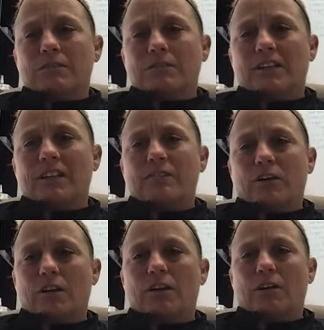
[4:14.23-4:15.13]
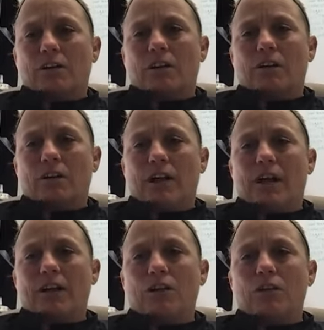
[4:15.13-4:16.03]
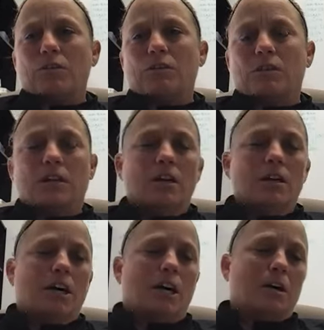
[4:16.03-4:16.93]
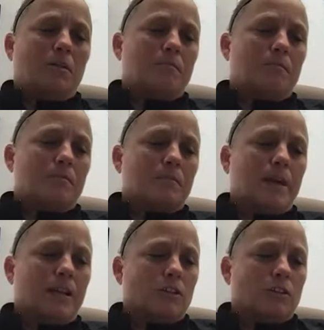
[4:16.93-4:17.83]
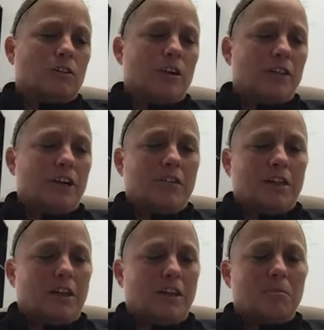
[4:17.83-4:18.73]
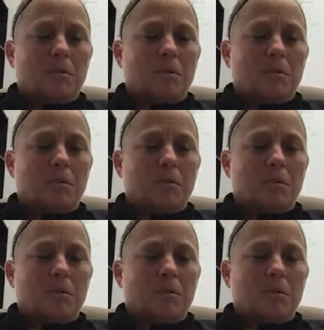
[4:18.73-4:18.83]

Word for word: leave on a high note, and made a little run there at the end.